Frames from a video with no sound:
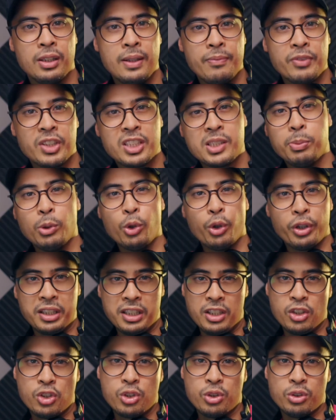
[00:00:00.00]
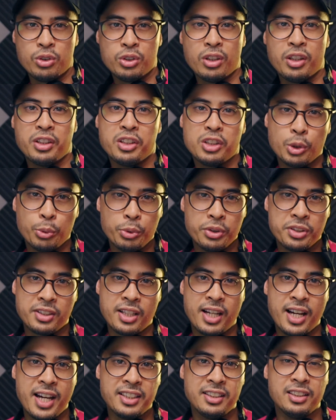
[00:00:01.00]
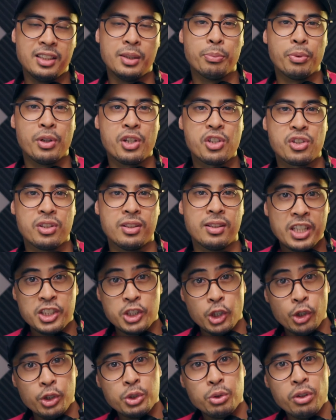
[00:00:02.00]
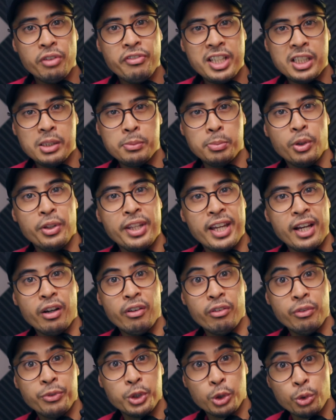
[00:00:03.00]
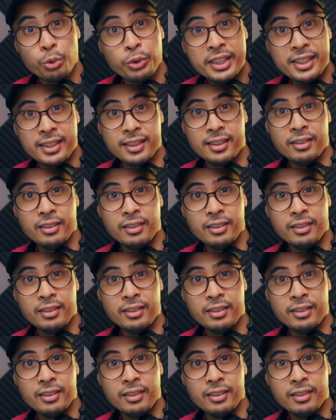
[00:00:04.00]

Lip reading: exploring issues on suicide and depression, is also available now to read